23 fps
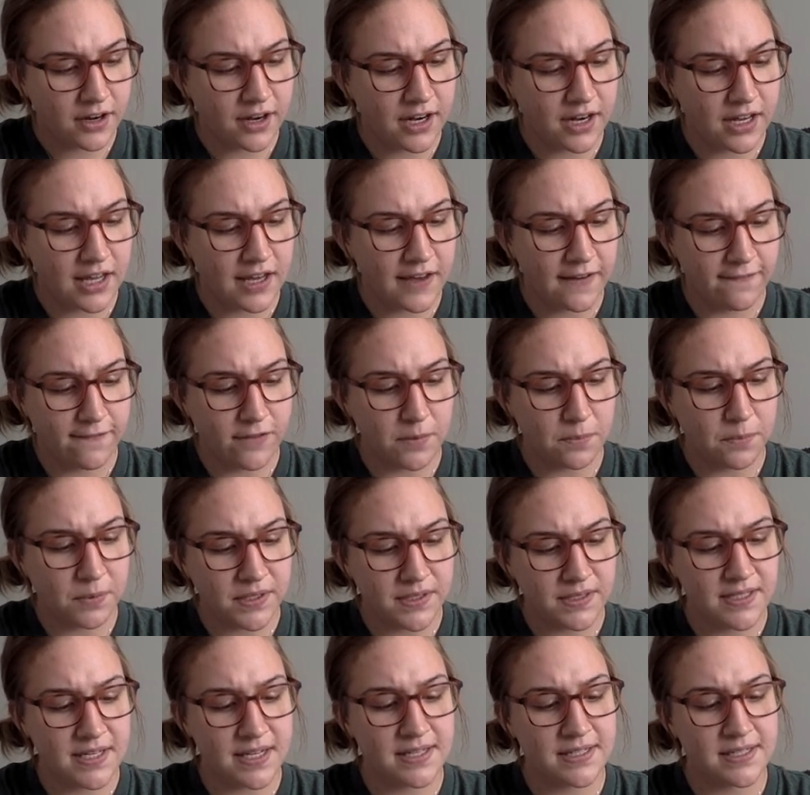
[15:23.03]
going to give the
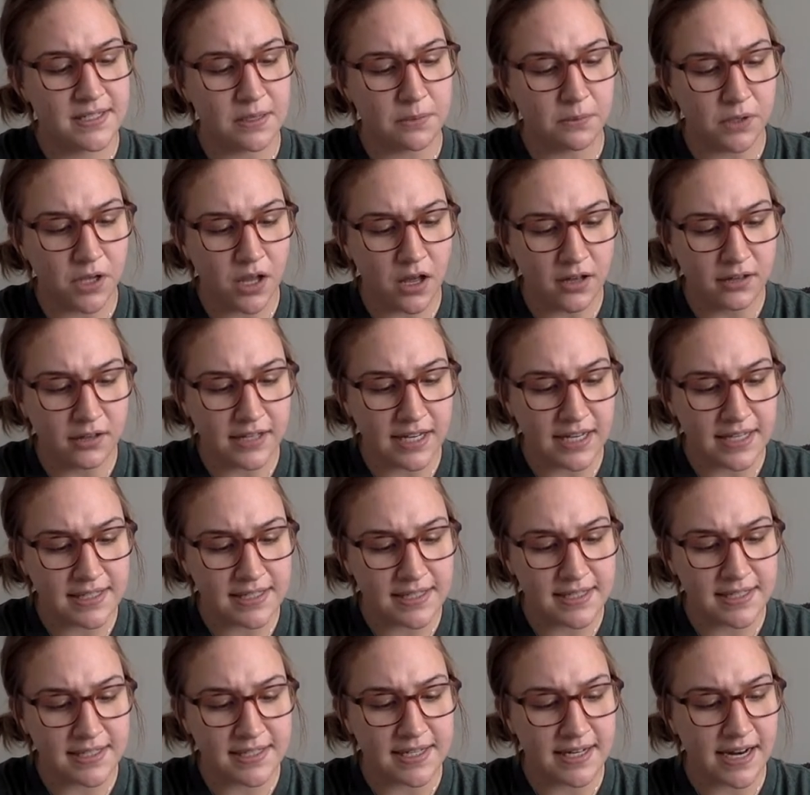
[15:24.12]
princess some long
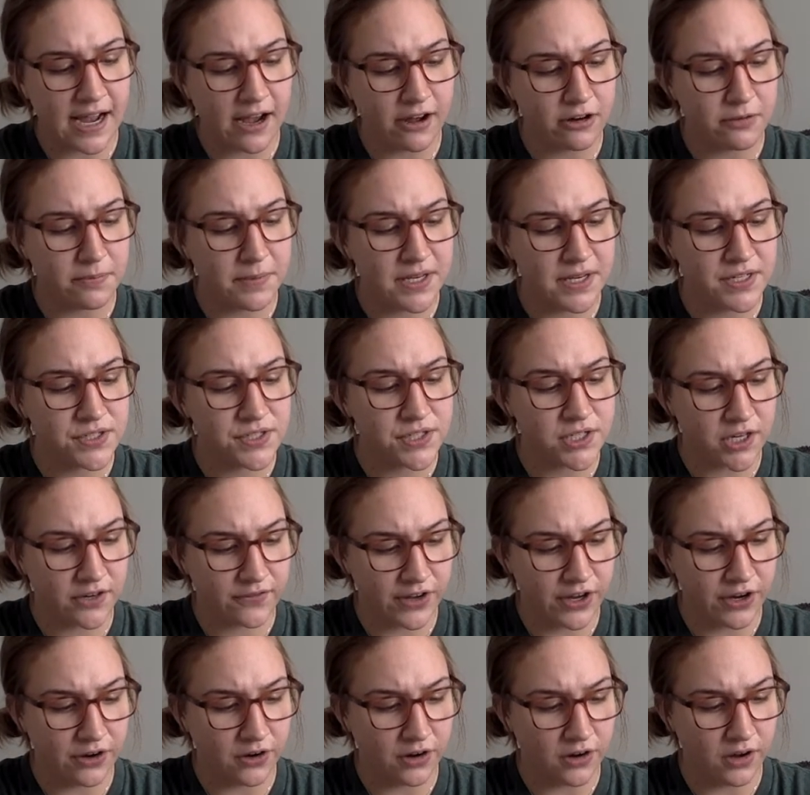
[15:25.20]
lessons in how to be a
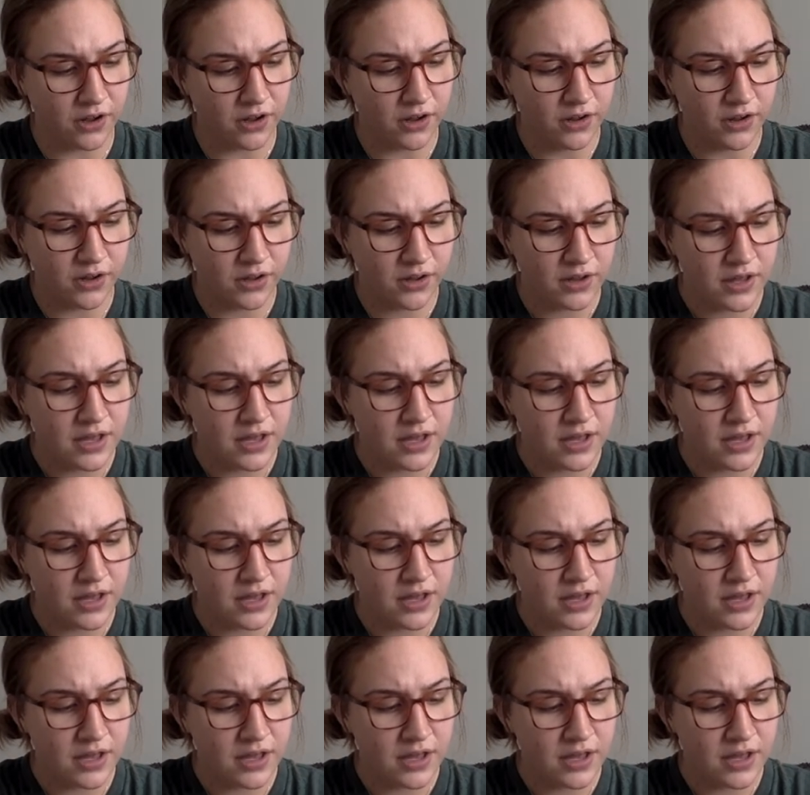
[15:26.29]
serving girl.